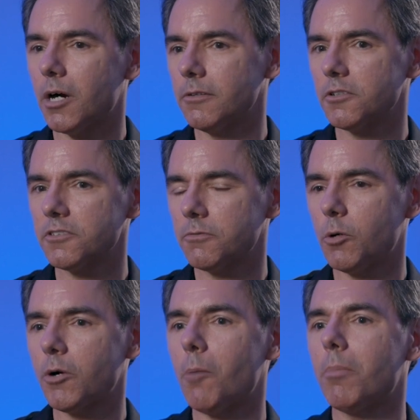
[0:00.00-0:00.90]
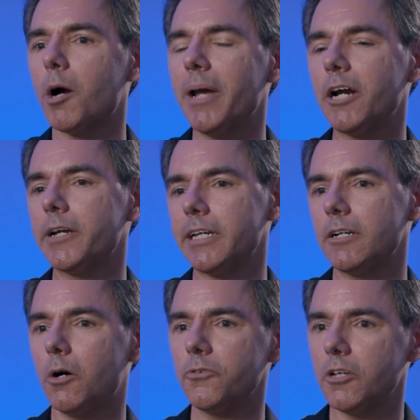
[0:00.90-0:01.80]
Bar, there's a film called
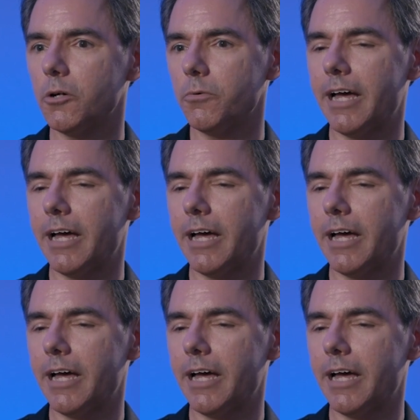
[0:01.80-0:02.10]
Barbarian also